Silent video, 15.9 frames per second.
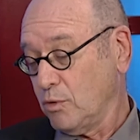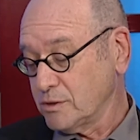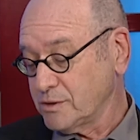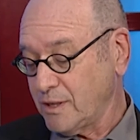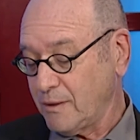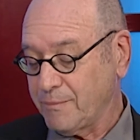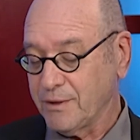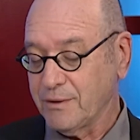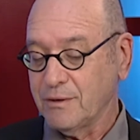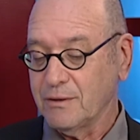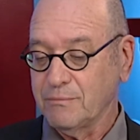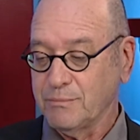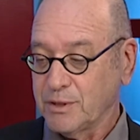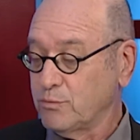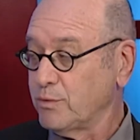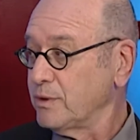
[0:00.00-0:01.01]
happening
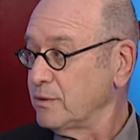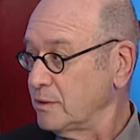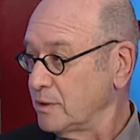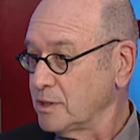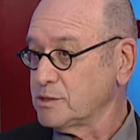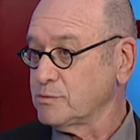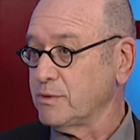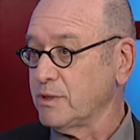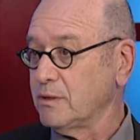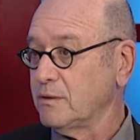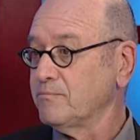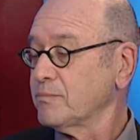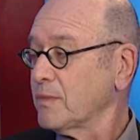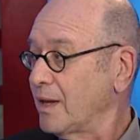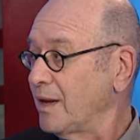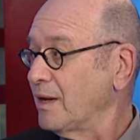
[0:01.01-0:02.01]
between Israel
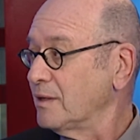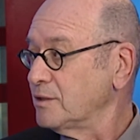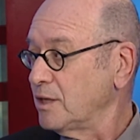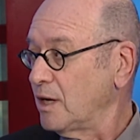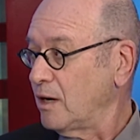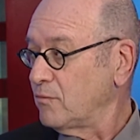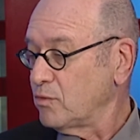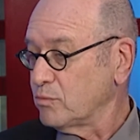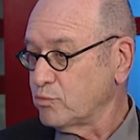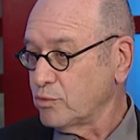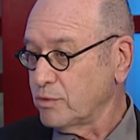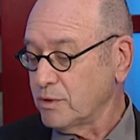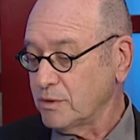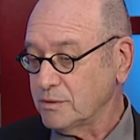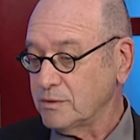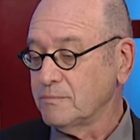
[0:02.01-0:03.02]
and the Arab
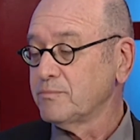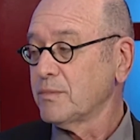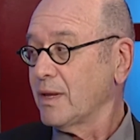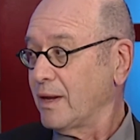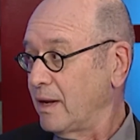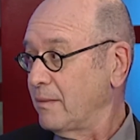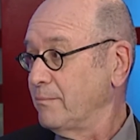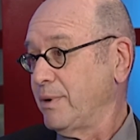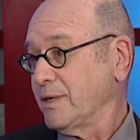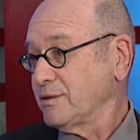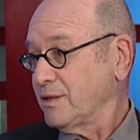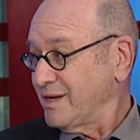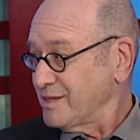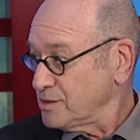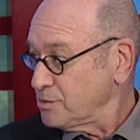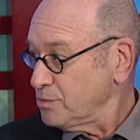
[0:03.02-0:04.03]
world. But
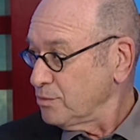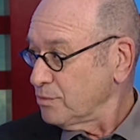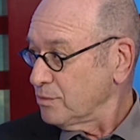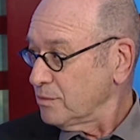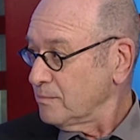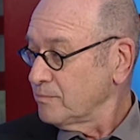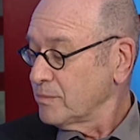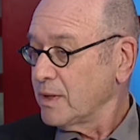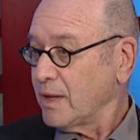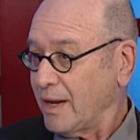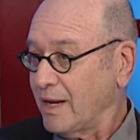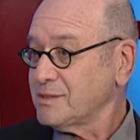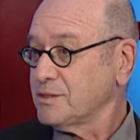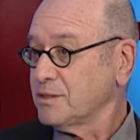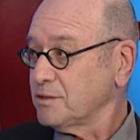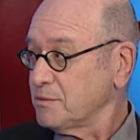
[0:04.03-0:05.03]
as soon
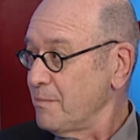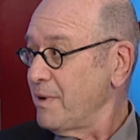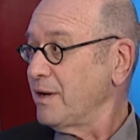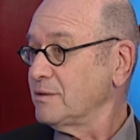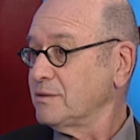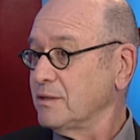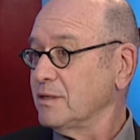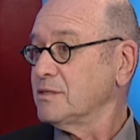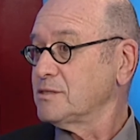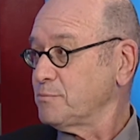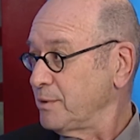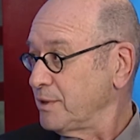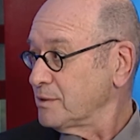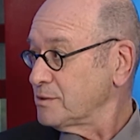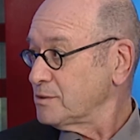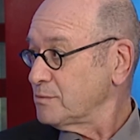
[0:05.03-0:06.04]
as it made its
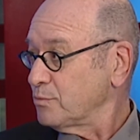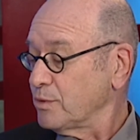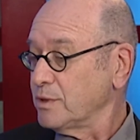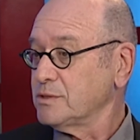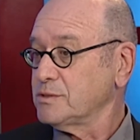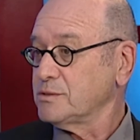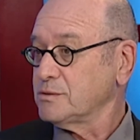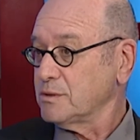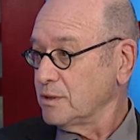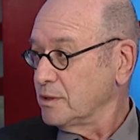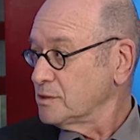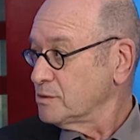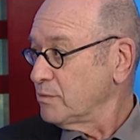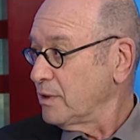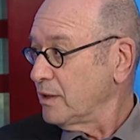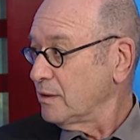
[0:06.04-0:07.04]
peace with
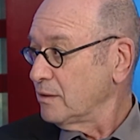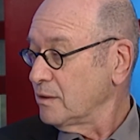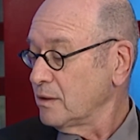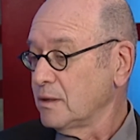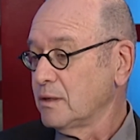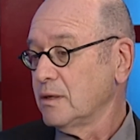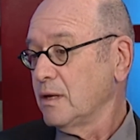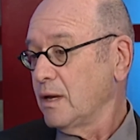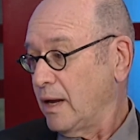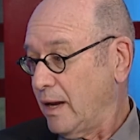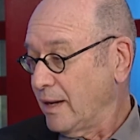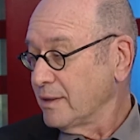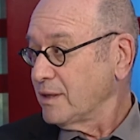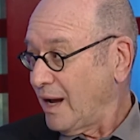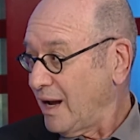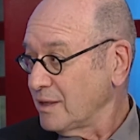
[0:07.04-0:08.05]
Israel
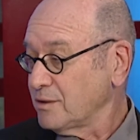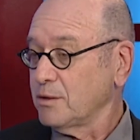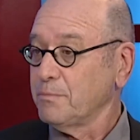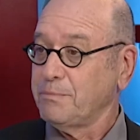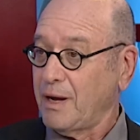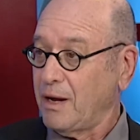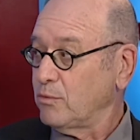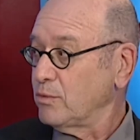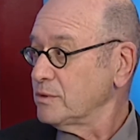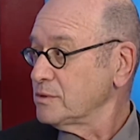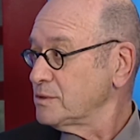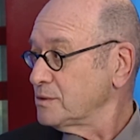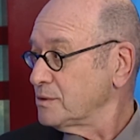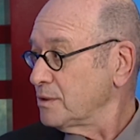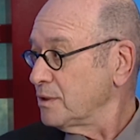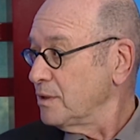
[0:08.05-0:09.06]
and other
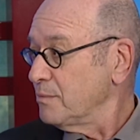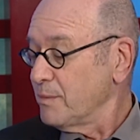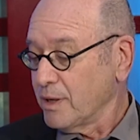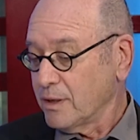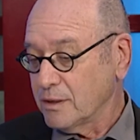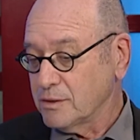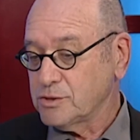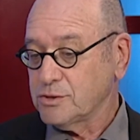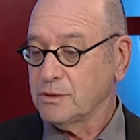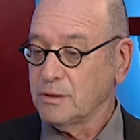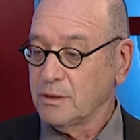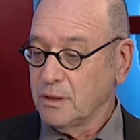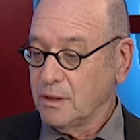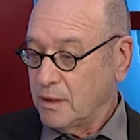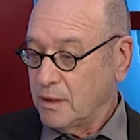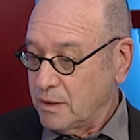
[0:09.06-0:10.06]
powers emerged,
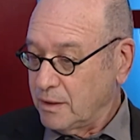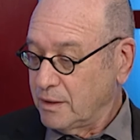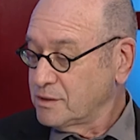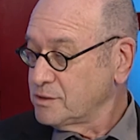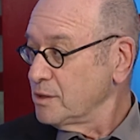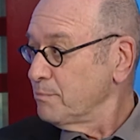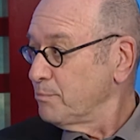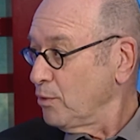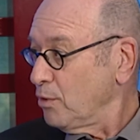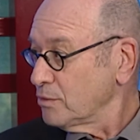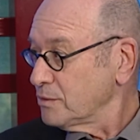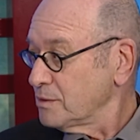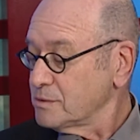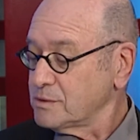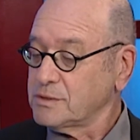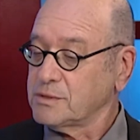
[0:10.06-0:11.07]
its
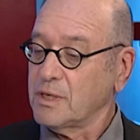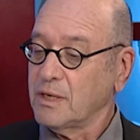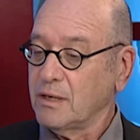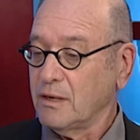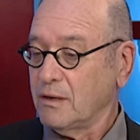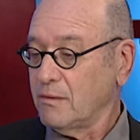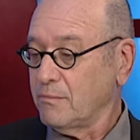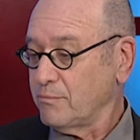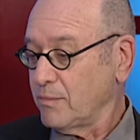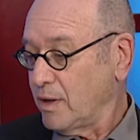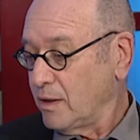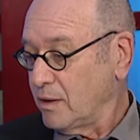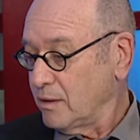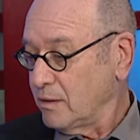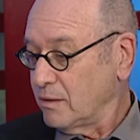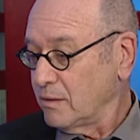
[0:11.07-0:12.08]
importance
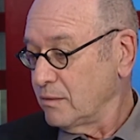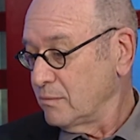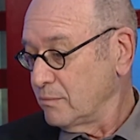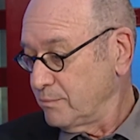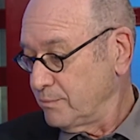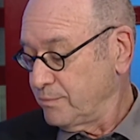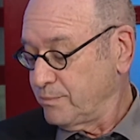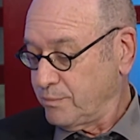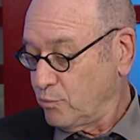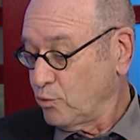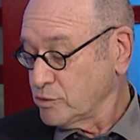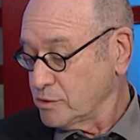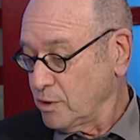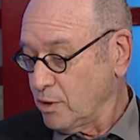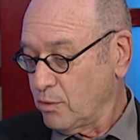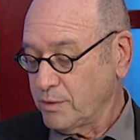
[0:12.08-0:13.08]

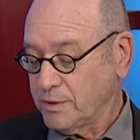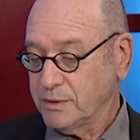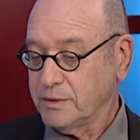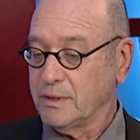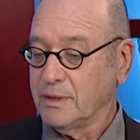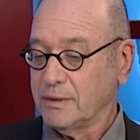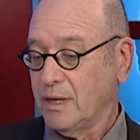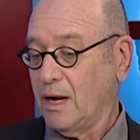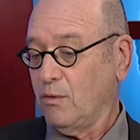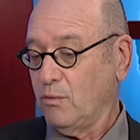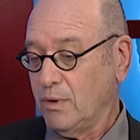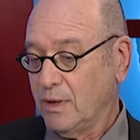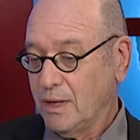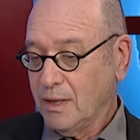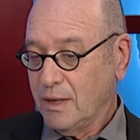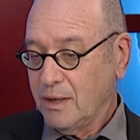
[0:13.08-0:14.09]
was lowered. Now,
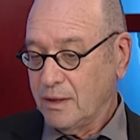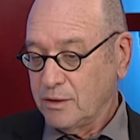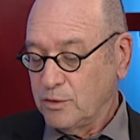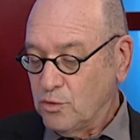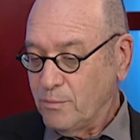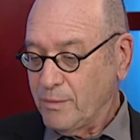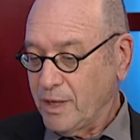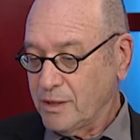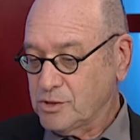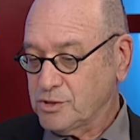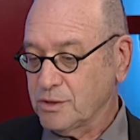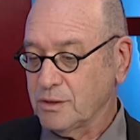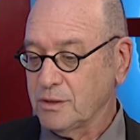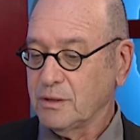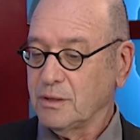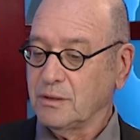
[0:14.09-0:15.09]
you
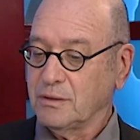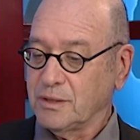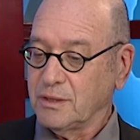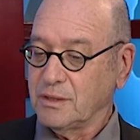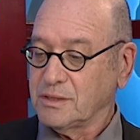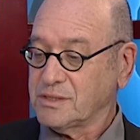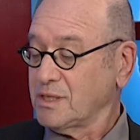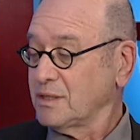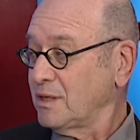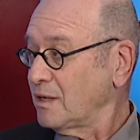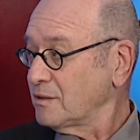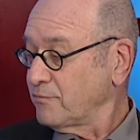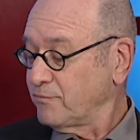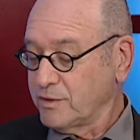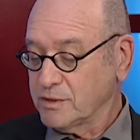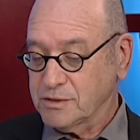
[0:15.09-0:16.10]
mentioned the
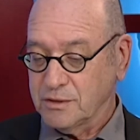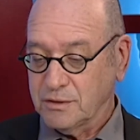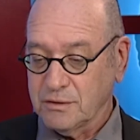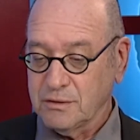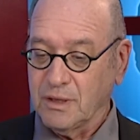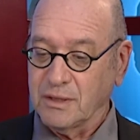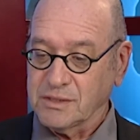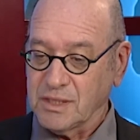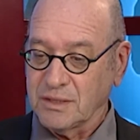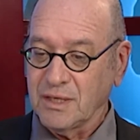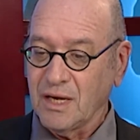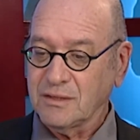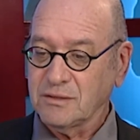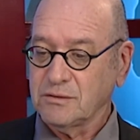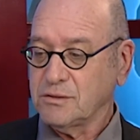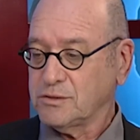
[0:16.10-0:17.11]
Sadat visit, and
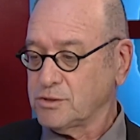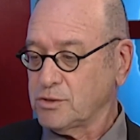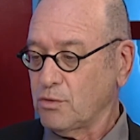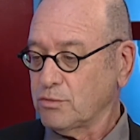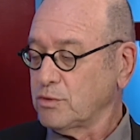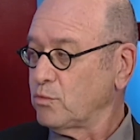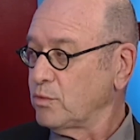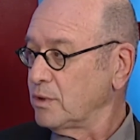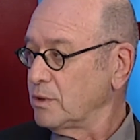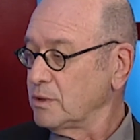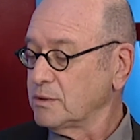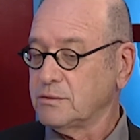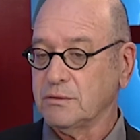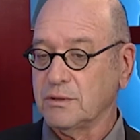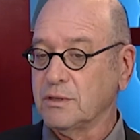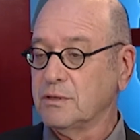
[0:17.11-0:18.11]
Sadat saw the
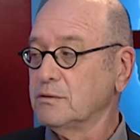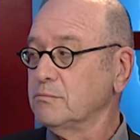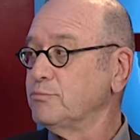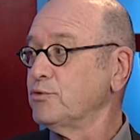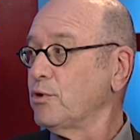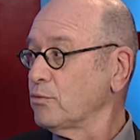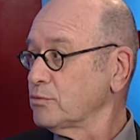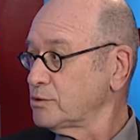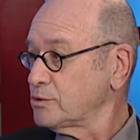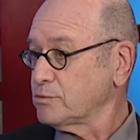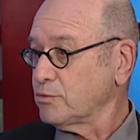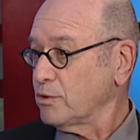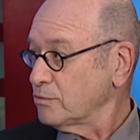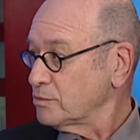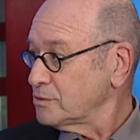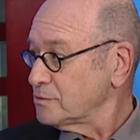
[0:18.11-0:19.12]
world in broad
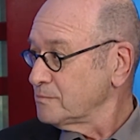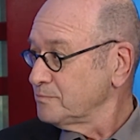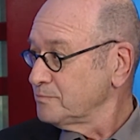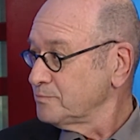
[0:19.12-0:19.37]
strokes.